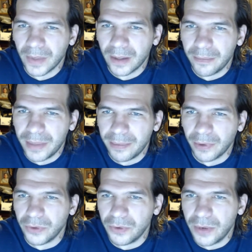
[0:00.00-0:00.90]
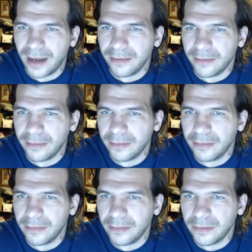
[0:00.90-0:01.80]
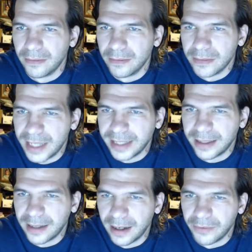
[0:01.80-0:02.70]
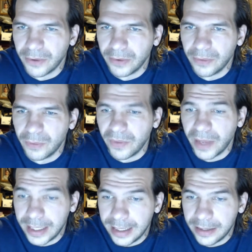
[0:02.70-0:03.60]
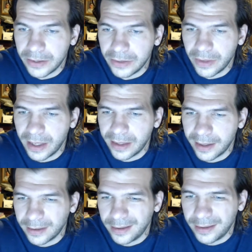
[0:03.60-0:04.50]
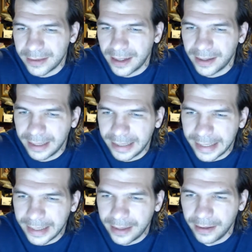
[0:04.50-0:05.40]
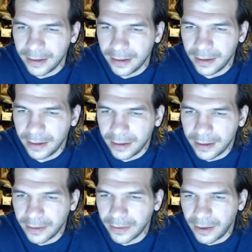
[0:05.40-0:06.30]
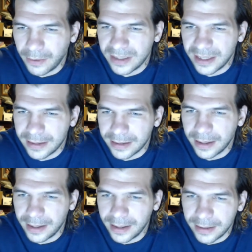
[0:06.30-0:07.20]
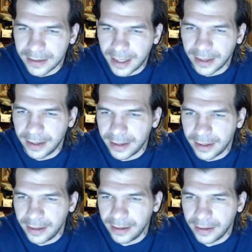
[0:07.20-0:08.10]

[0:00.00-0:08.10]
People do not take cover when they need to. They think, oh, it's not going to hit. They always say it's going to hit. It's not going to hit.